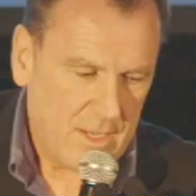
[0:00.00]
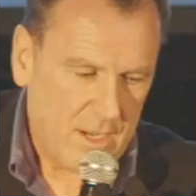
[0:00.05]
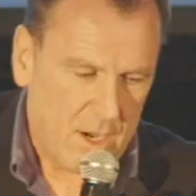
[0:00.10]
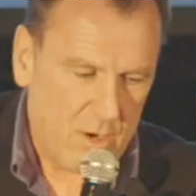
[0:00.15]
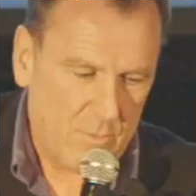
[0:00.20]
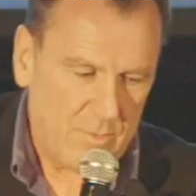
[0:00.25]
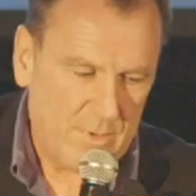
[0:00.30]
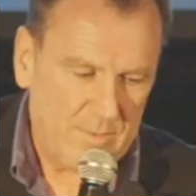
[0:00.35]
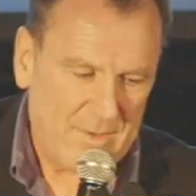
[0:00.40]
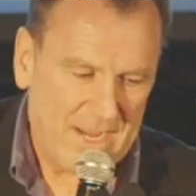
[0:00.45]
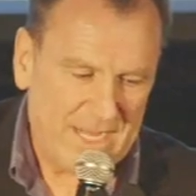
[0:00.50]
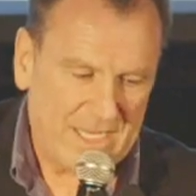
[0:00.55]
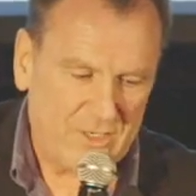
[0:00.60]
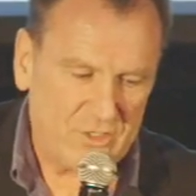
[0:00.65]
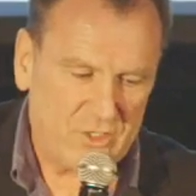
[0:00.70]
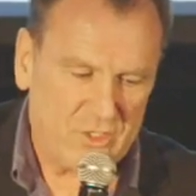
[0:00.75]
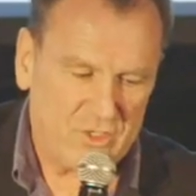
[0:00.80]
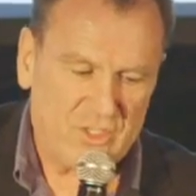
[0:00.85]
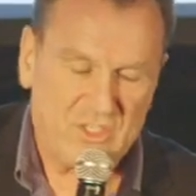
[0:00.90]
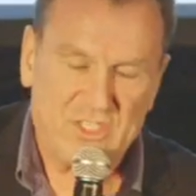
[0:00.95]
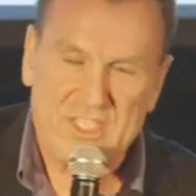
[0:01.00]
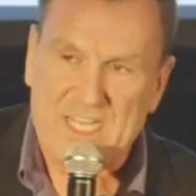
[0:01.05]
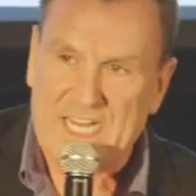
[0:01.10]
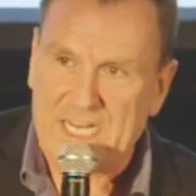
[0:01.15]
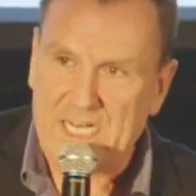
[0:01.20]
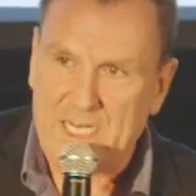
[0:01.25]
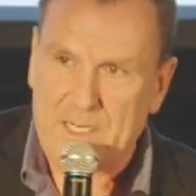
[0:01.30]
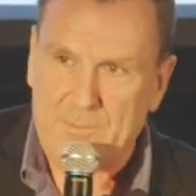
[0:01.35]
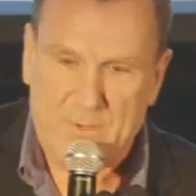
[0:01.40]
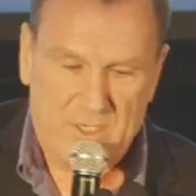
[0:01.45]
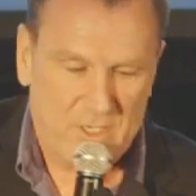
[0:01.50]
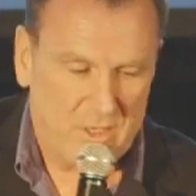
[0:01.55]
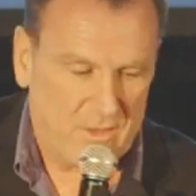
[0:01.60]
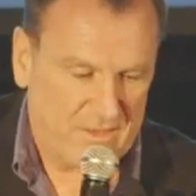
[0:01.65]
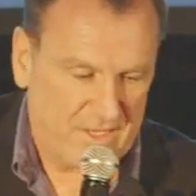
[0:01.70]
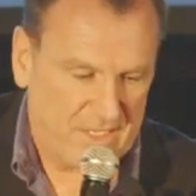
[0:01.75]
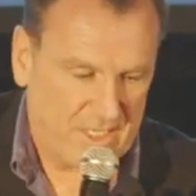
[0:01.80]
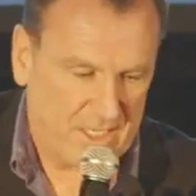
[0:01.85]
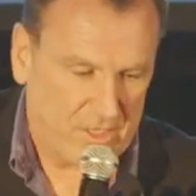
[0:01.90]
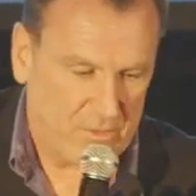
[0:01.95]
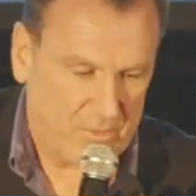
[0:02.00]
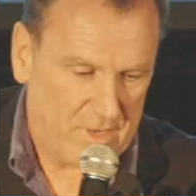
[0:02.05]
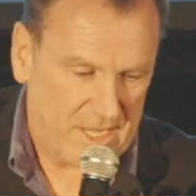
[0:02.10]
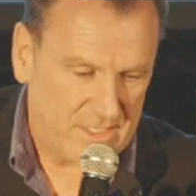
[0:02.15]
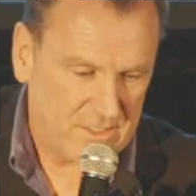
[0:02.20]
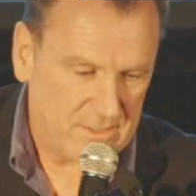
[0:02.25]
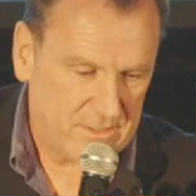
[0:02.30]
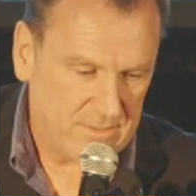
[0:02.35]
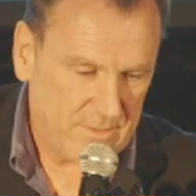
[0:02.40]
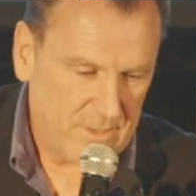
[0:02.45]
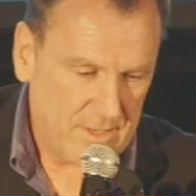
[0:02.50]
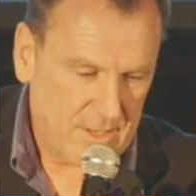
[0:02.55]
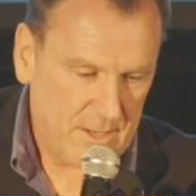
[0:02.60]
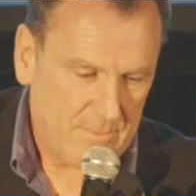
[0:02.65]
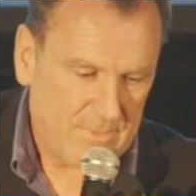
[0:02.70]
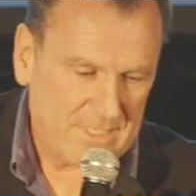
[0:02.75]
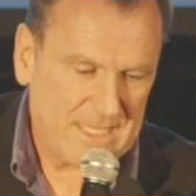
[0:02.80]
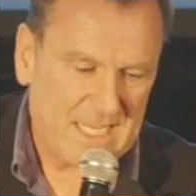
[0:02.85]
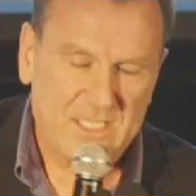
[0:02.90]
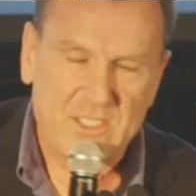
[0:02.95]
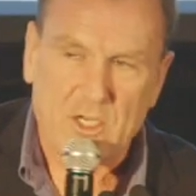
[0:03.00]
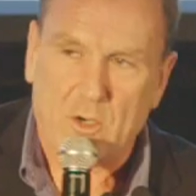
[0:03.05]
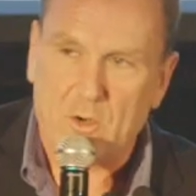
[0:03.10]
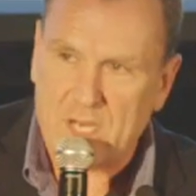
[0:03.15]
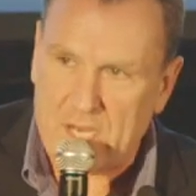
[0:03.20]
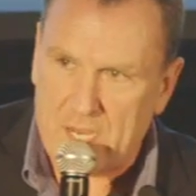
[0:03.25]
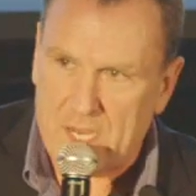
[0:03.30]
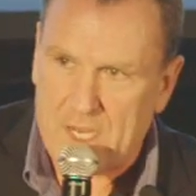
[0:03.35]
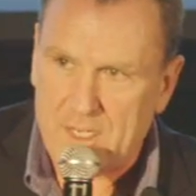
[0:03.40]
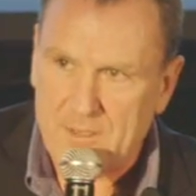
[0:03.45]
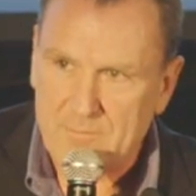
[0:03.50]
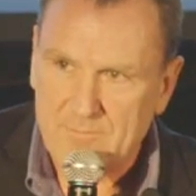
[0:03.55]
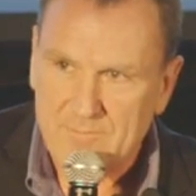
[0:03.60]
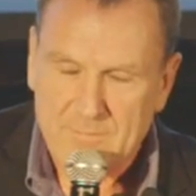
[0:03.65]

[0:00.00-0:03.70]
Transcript: Open mic is you stink, but you think you're great. But that's okay.